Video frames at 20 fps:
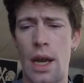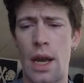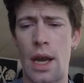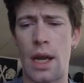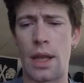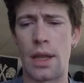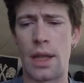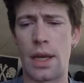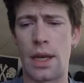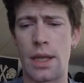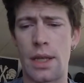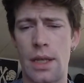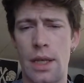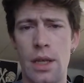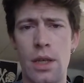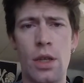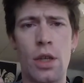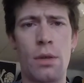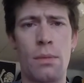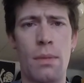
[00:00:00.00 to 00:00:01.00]
and they
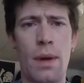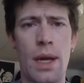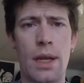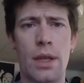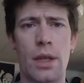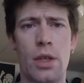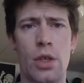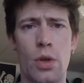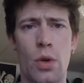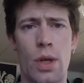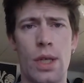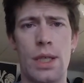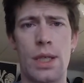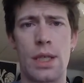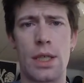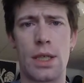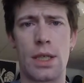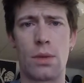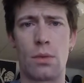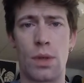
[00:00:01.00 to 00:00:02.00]
continue to make the
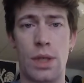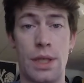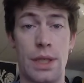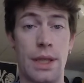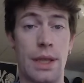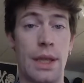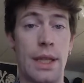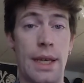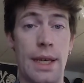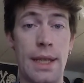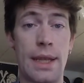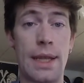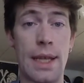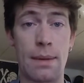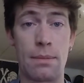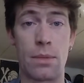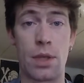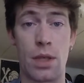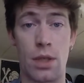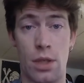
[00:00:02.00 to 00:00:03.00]
choices which lead
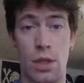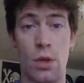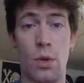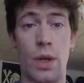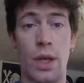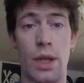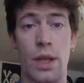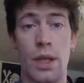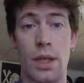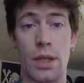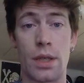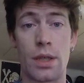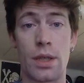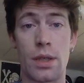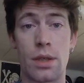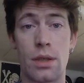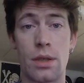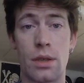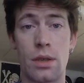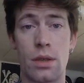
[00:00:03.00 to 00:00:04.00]
them to doing
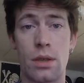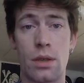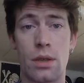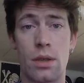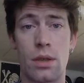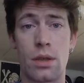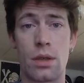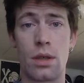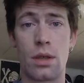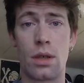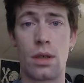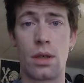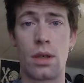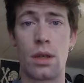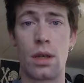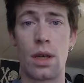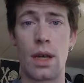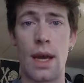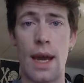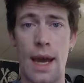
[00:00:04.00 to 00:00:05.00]
this,
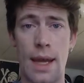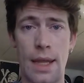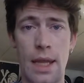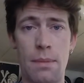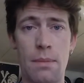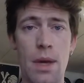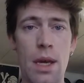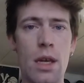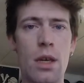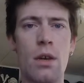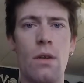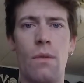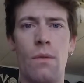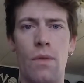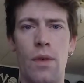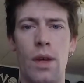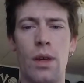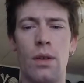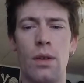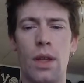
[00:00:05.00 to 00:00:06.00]
and they make you
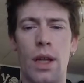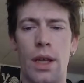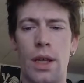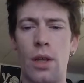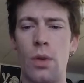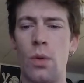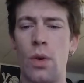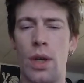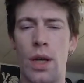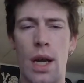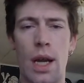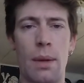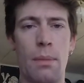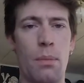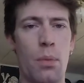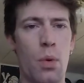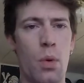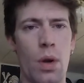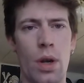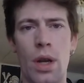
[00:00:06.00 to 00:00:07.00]
feel like you are not
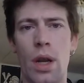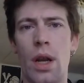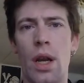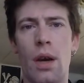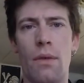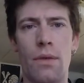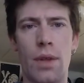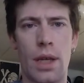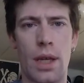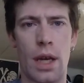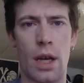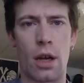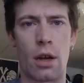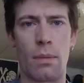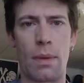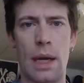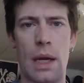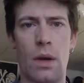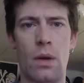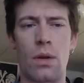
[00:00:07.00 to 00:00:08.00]
important enough to care
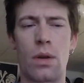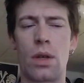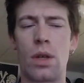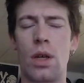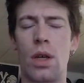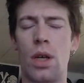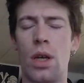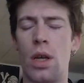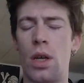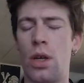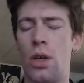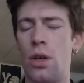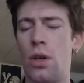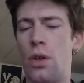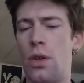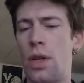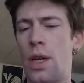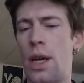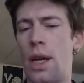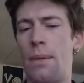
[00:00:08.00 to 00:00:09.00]
about,
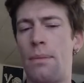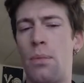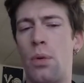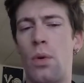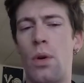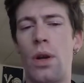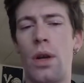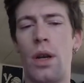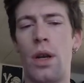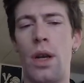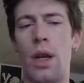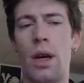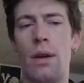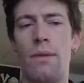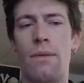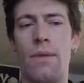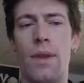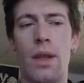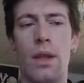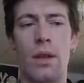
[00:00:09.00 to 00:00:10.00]
you're not important
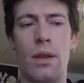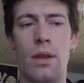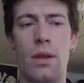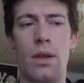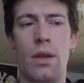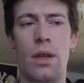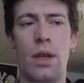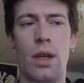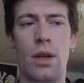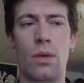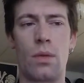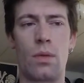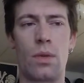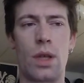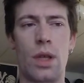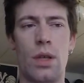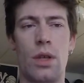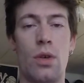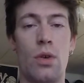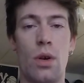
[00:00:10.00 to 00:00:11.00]
enough that you know
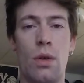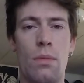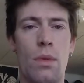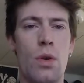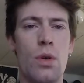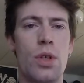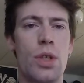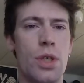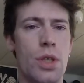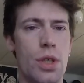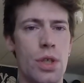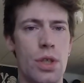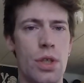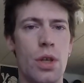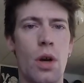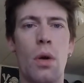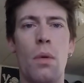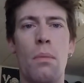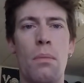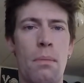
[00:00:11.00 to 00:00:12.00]
that your emotions
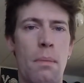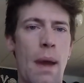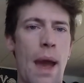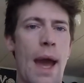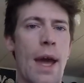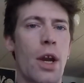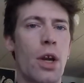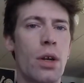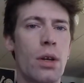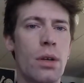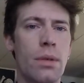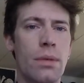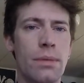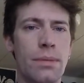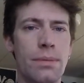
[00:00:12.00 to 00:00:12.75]
don't matter